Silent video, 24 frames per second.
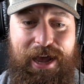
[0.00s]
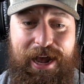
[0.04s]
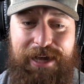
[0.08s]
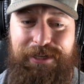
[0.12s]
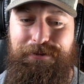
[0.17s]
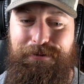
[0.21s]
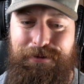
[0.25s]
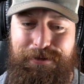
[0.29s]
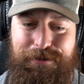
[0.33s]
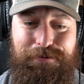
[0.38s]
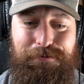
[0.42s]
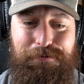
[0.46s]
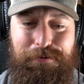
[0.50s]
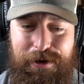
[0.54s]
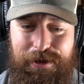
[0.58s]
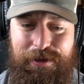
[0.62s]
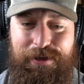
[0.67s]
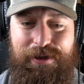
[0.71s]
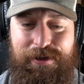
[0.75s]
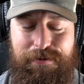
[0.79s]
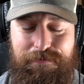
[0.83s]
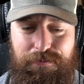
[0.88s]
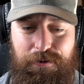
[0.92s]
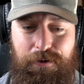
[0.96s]
That's what's
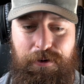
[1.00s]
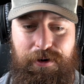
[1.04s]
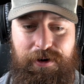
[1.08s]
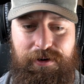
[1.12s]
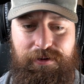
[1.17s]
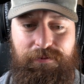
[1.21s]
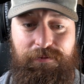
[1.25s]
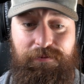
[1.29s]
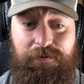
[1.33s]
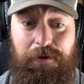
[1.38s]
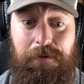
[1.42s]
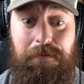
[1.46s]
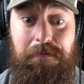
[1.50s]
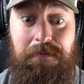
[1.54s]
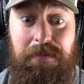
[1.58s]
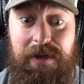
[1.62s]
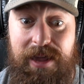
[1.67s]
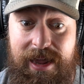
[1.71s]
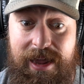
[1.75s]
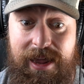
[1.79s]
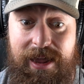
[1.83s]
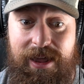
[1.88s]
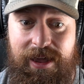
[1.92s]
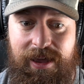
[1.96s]
really important for
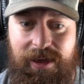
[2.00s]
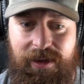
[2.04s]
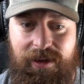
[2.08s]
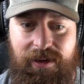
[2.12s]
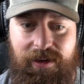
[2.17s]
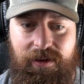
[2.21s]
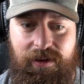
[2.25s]
me.